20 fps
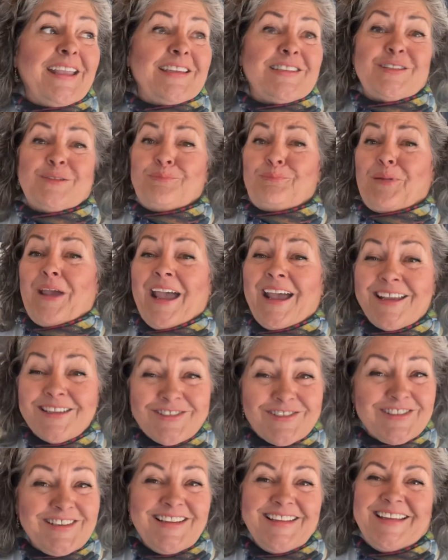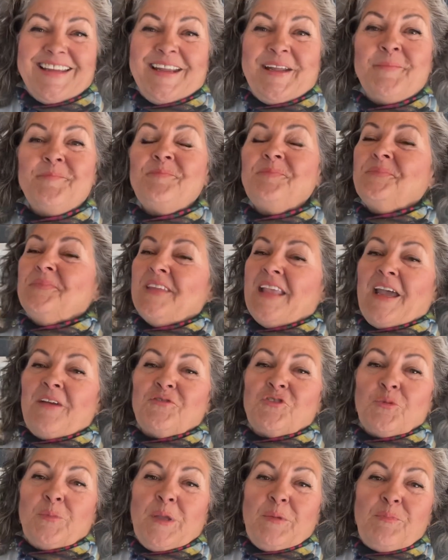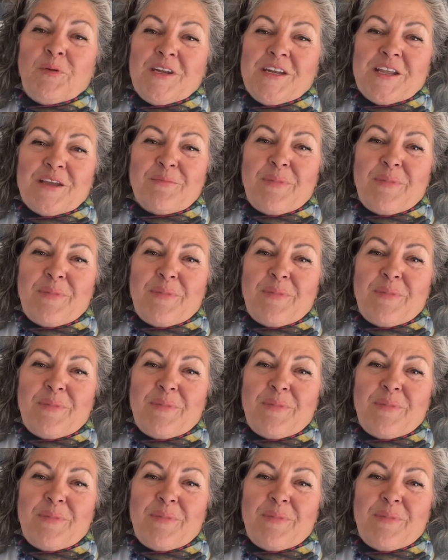especially after me putting